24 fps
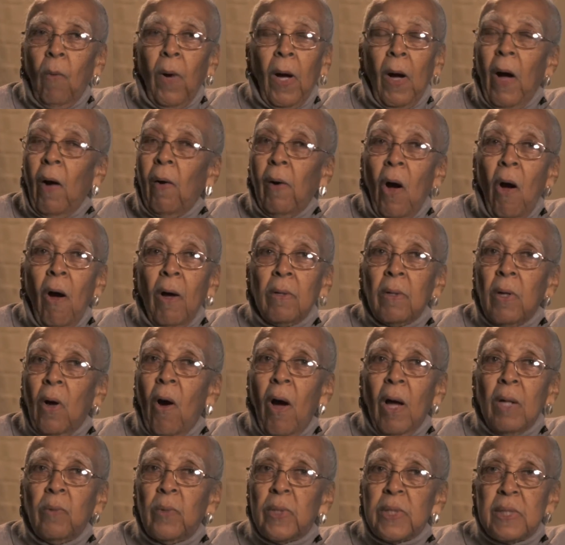Well,
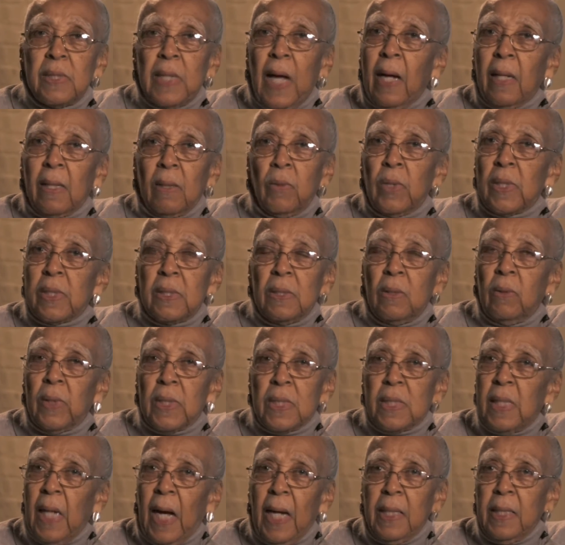art
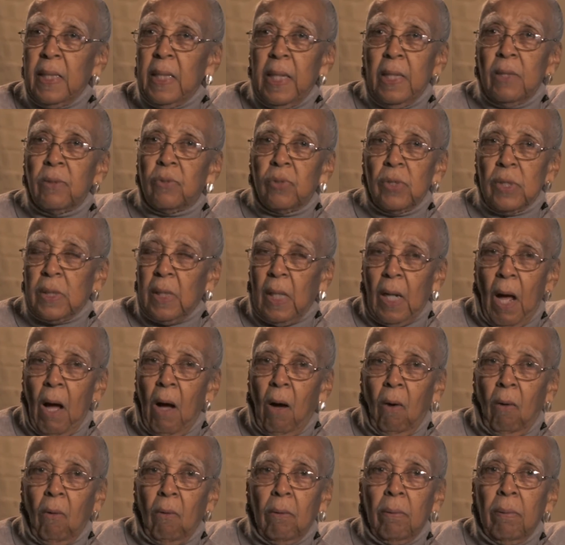was not an interest at
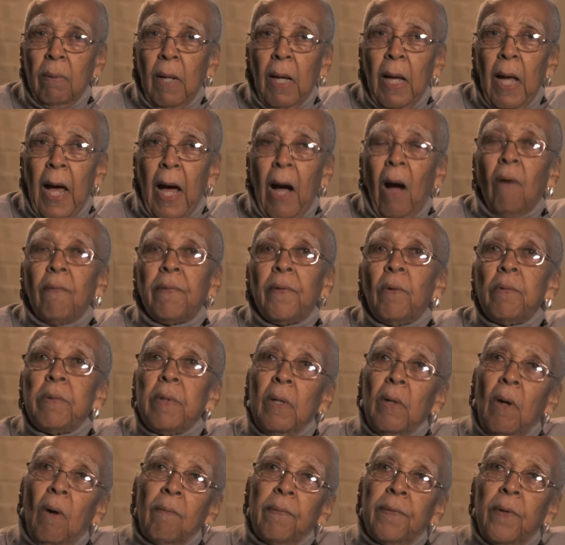all. Although
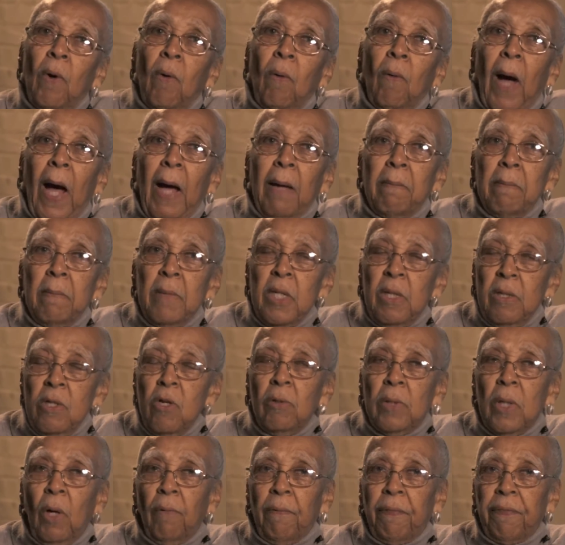
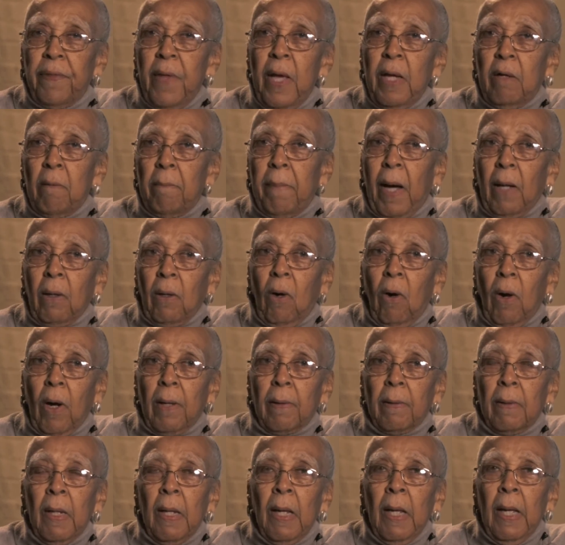you don't think about
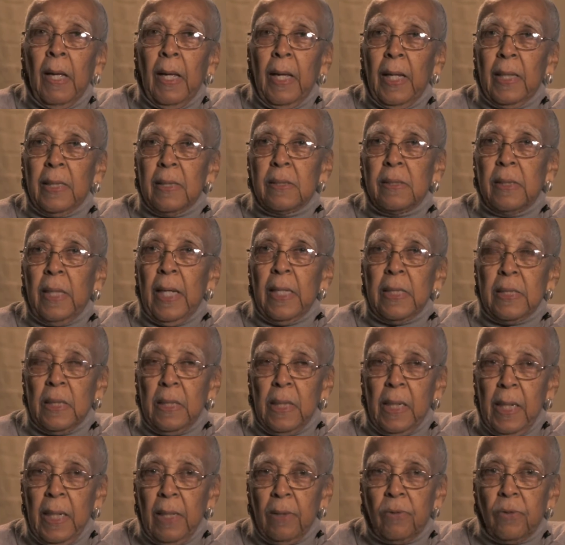art as an
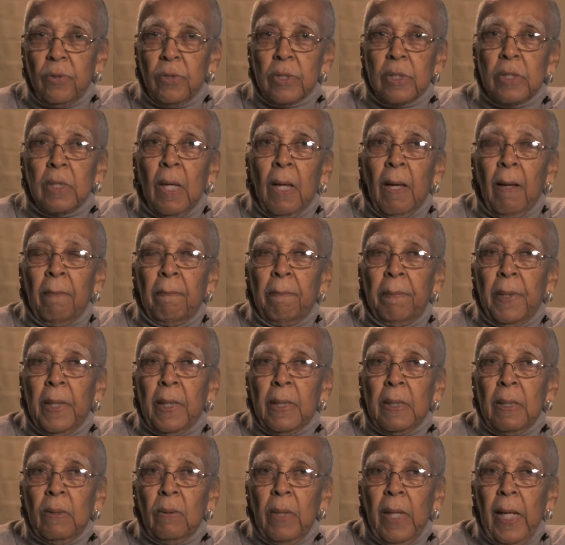interest,
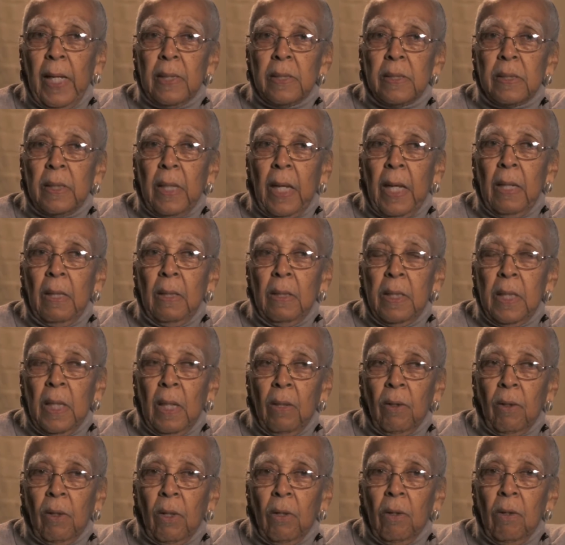but as a
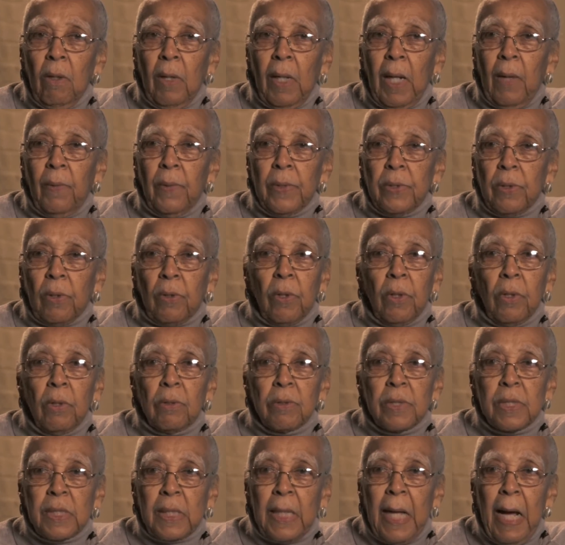young girl, I was a
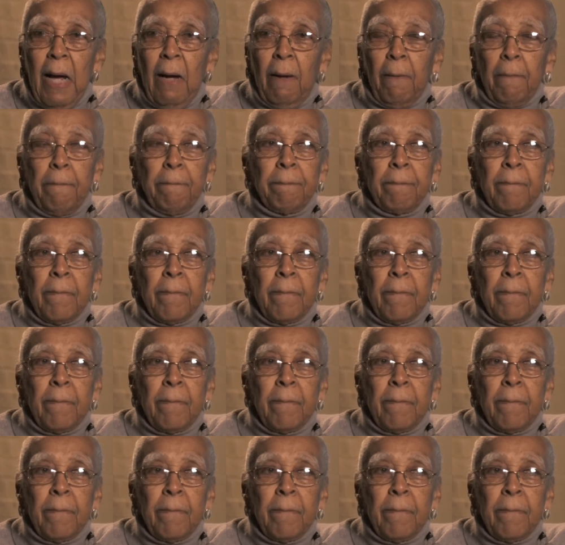Girl Scout,